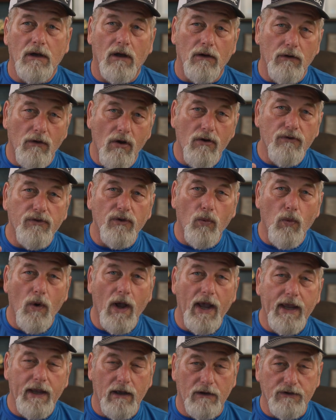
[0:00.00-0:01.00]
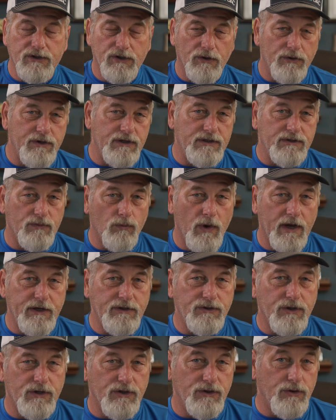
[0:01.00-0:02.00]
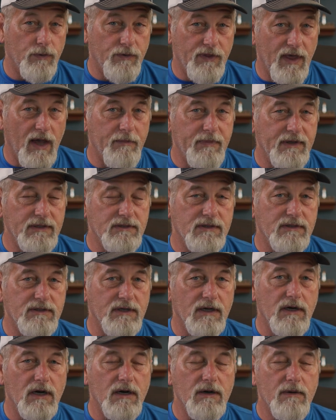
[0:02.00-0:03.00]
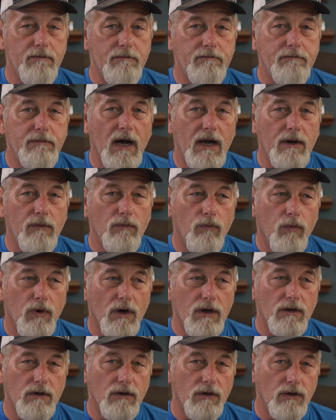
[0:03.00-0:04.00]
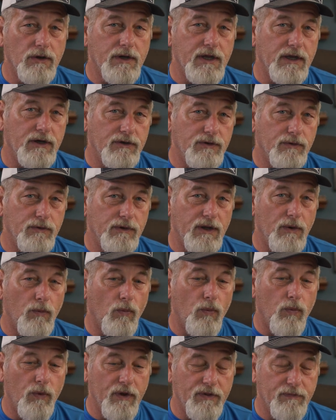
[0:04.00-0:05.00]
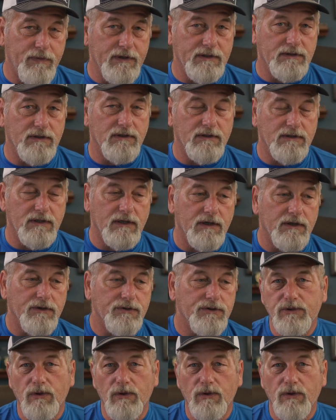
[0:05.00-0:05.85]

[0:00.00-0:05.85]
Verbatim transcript: Along the way, I'll show you some ways you can do it without Business Center, but we're going to look at doing it with Business Center.